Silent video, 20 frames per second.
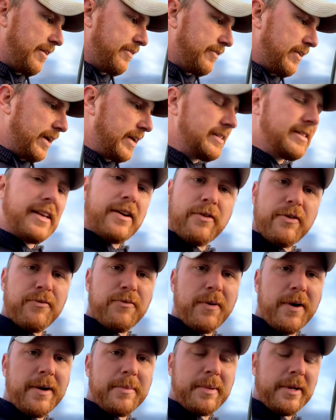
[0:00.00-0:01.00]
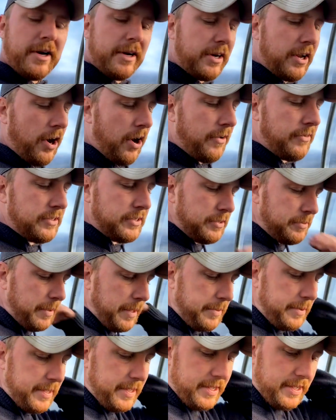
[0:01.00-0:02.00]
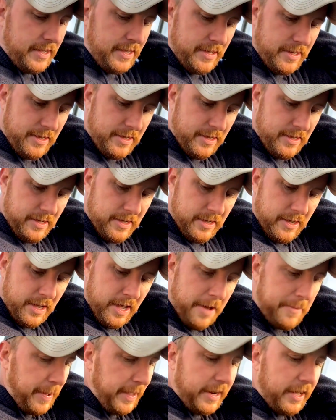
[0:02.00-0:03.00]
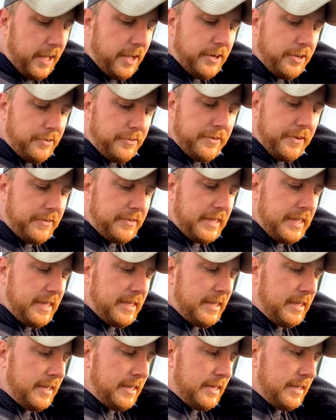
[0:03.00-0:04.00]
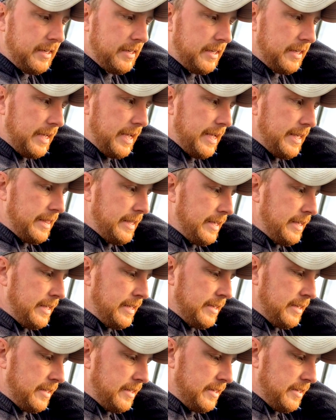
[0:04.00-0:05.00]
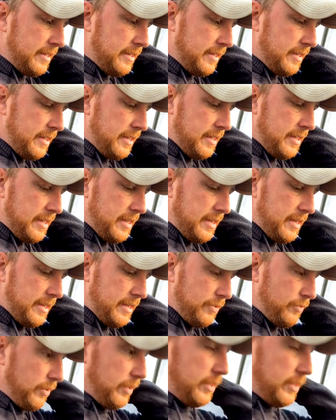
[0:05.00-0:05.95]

guess that we've probably already harvested maybe about 150, and then it really